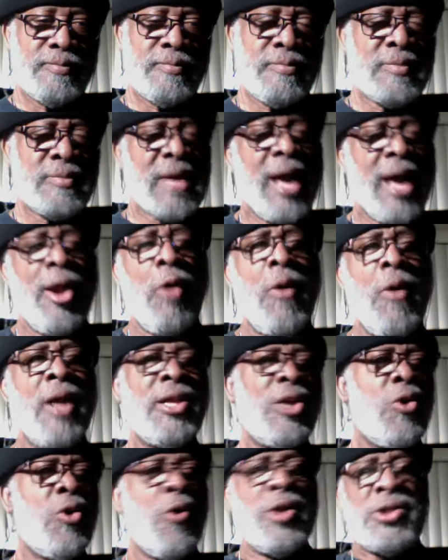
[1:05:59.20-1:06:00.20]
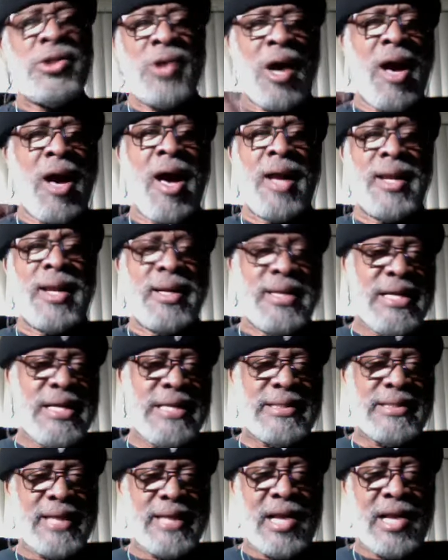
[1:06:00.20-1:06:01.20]
I don't want to go into all the
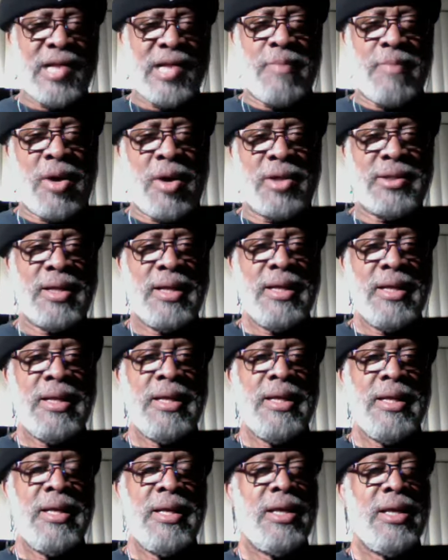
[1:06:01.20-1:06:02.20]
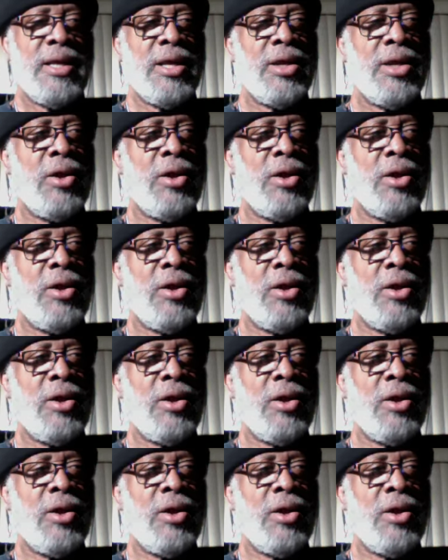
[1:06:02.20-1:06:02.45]
details, but, you know,